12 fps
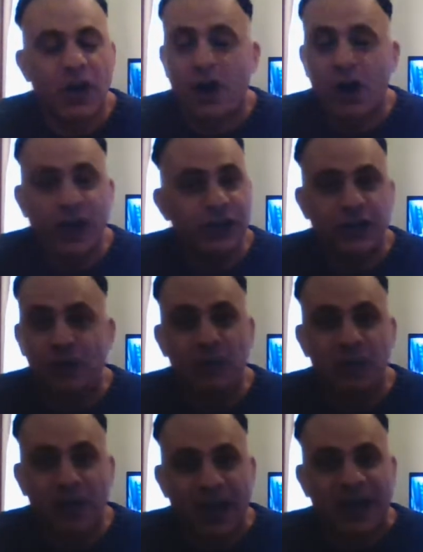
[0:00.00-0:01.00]
I
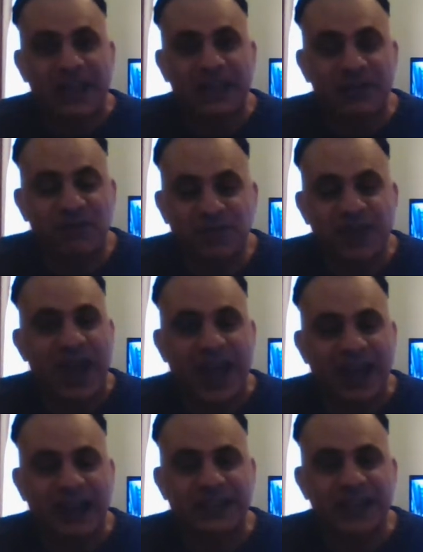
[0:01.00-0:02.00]
don't like the
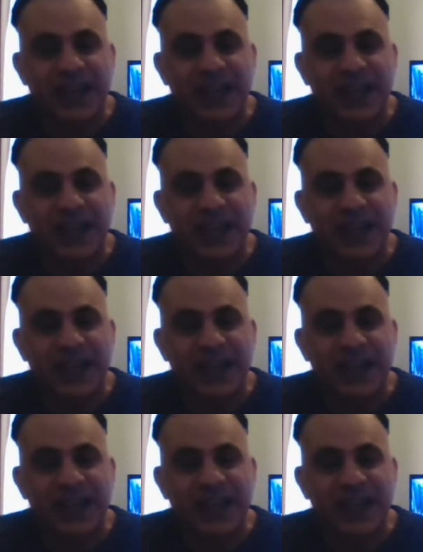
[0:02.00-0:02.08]
fact